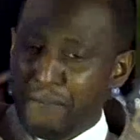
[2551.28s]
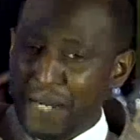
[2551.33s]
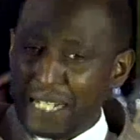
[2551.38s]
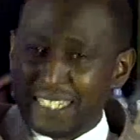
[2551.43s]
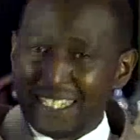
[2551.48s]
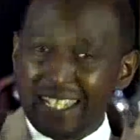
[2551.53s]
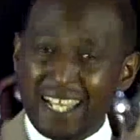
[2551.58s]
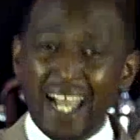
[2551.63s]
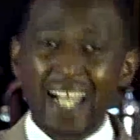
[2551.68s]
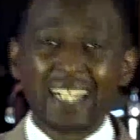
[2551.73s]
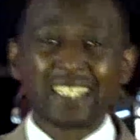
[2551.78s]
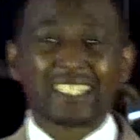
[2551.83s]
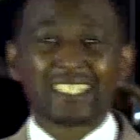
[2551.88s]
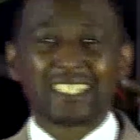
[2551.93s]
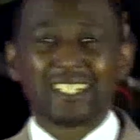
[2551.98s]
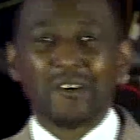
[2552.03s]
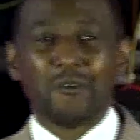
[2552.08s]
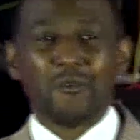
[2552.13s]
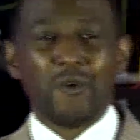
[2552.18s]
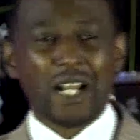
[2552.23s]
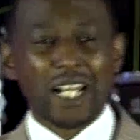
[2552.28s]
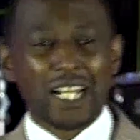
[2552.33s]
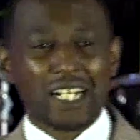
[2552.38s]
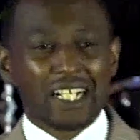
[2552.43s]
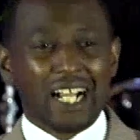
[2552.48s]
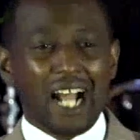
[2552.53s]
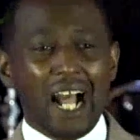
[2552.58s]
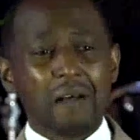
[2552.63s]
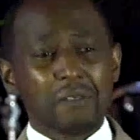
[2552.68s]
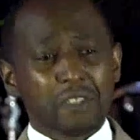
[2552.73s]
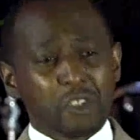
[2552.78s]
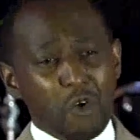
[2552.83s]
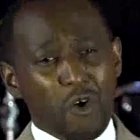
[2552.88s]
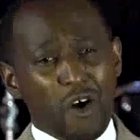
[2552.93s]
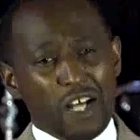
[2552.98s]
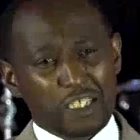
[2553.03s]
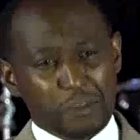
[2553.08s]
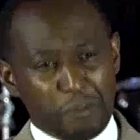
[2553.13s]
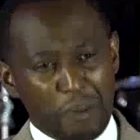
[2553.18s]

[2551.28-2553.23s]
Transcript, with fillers: But yet, when it comes to our